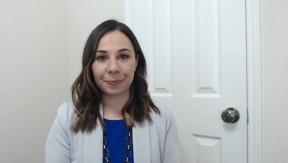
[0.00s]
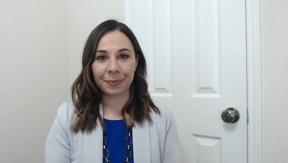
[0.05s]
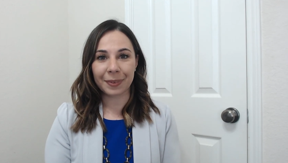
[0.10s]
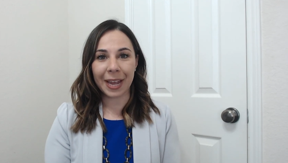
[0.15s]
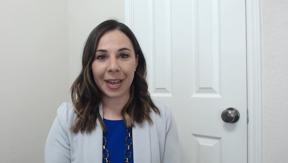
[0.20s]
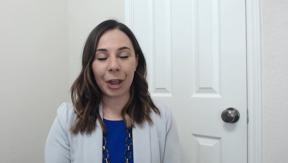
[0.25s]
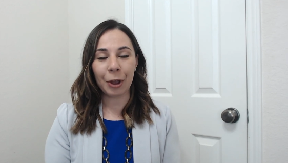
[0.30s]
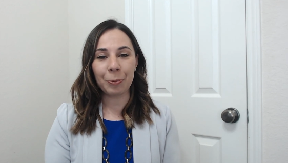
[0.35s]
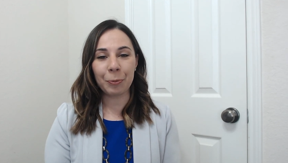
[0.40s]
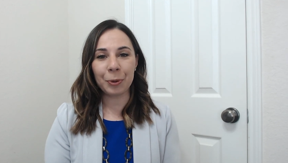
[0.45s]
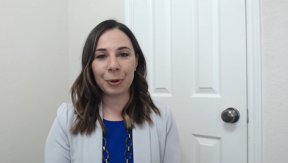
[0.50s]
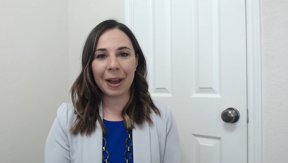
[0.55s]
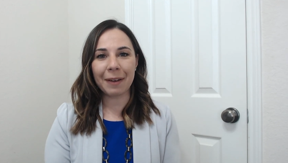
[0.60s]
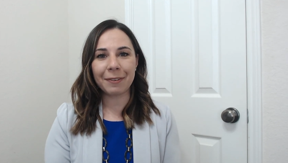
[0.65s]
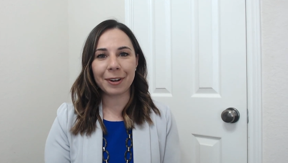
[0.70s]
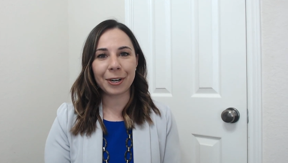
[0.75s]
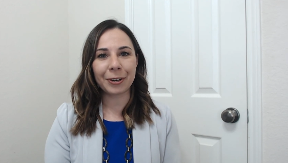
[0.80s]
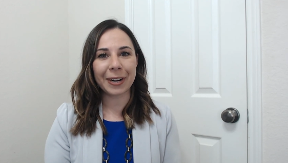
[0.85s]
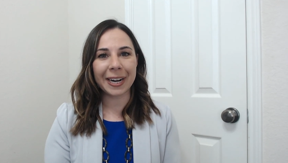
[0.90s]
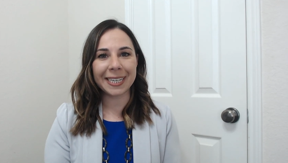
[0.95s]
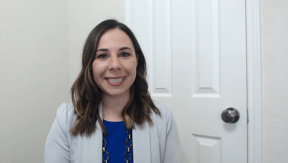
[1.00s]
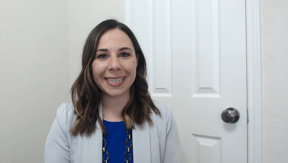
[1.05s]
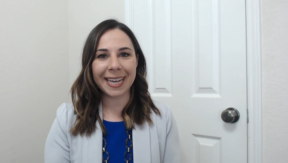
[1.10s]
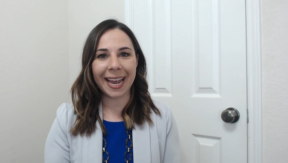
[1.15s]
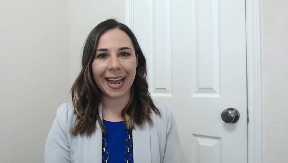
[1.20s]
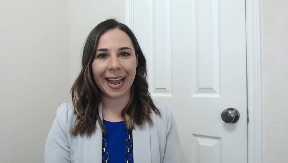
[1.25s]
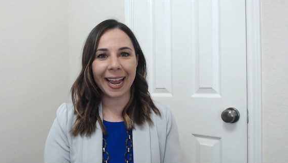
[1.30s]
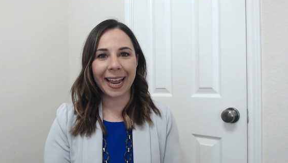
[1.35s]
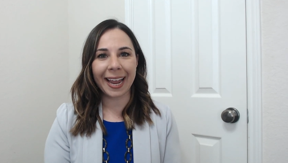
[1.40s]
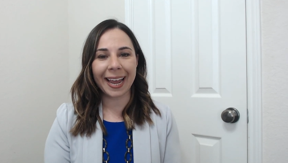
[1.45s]
I hope you have a great
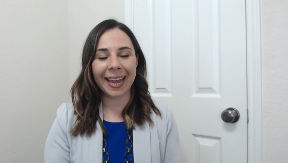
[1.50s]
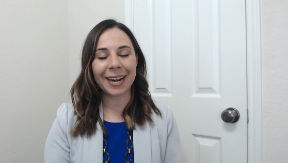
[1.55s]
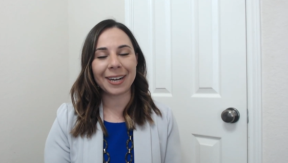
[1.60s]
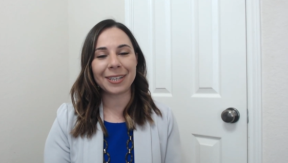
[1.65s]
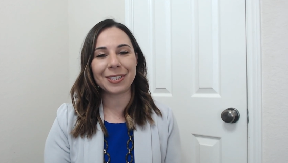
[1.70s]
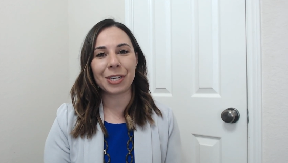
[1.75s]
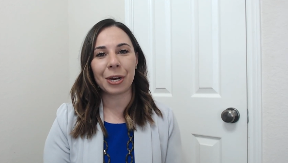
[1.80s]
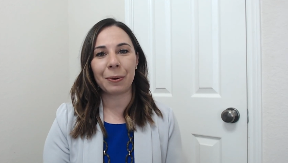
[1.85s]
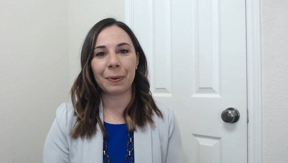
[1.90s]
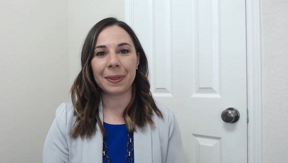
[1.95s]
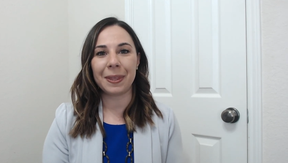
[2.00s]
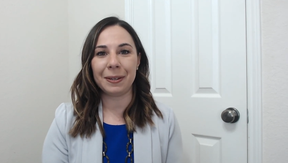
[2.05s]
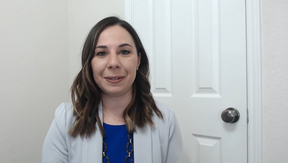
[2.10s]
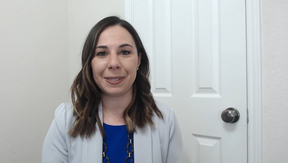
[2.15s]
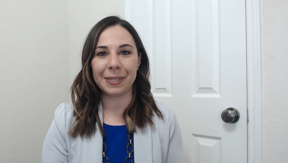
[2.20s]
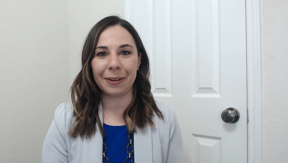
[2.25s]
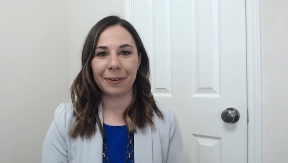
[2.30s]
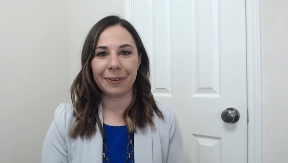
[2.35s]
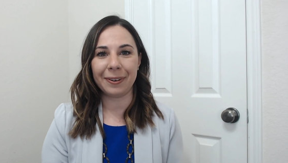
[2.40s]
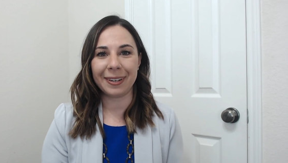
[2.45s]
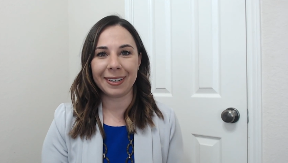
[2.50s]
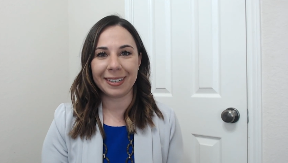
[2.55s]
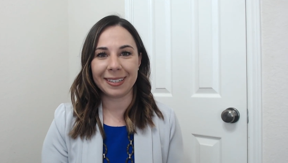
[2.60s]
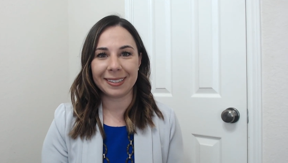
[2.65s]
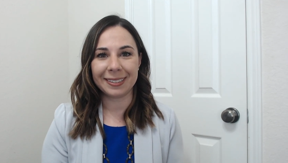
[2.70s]
day, and I'll talk with you soon.